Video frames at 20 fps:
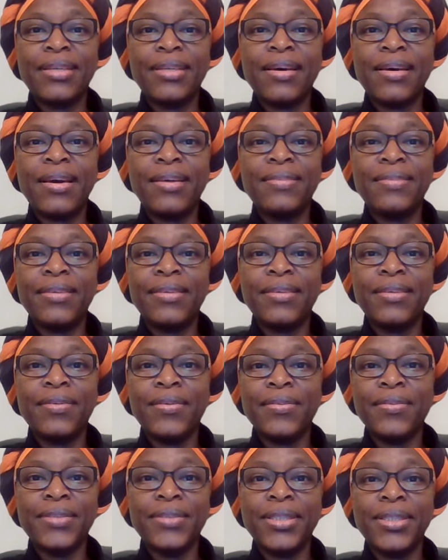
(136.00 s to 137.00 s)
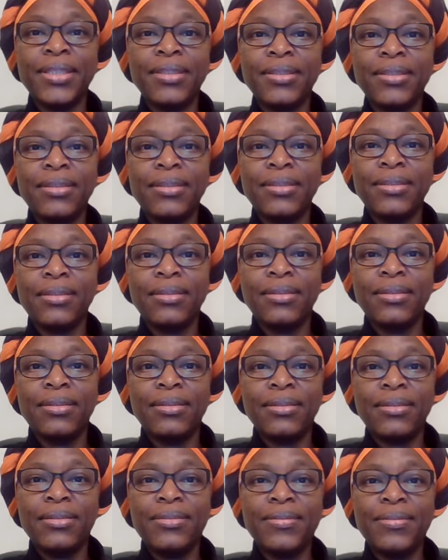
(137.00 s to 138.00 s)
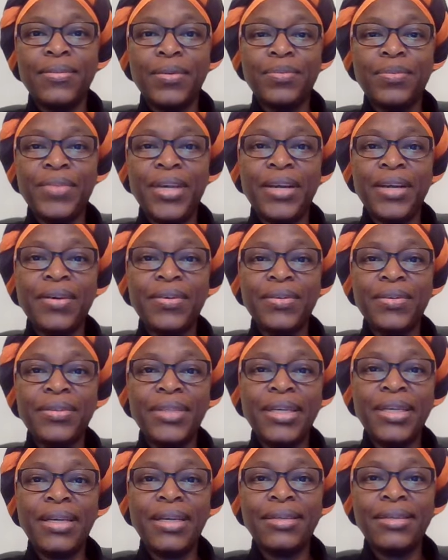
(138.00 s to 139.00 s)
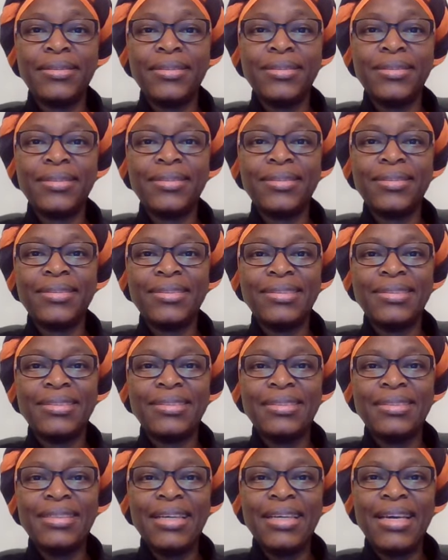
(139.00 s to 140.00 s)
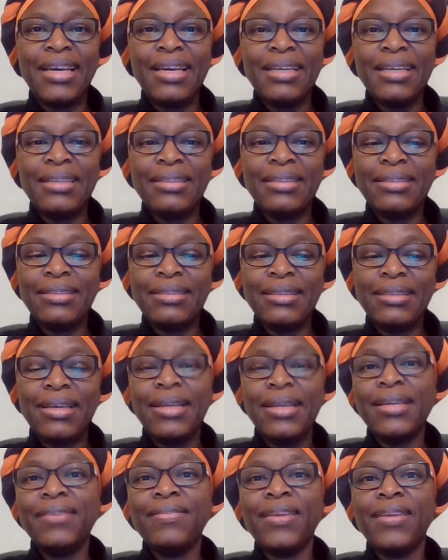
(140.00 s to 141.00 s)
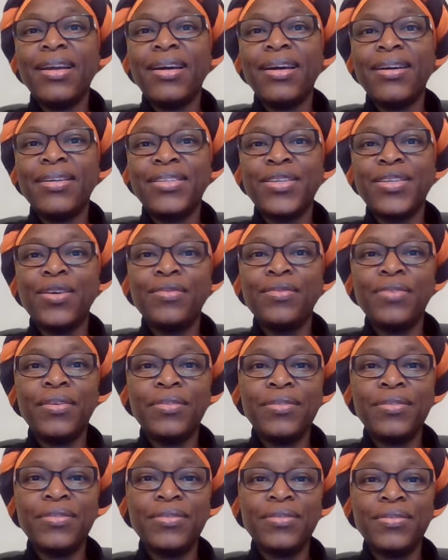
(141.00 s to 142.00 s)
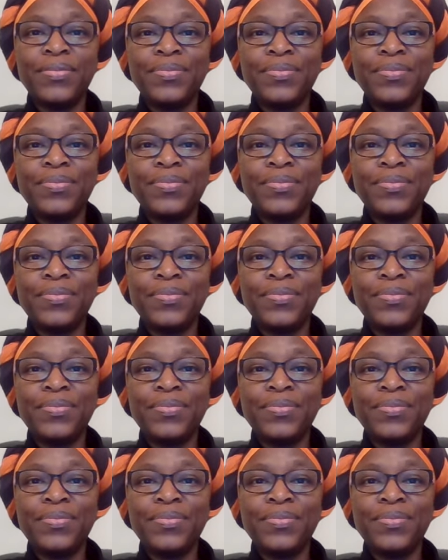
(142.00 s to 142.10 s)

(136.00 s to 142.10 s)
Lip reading: tithes and offerings from their congregants and live large off of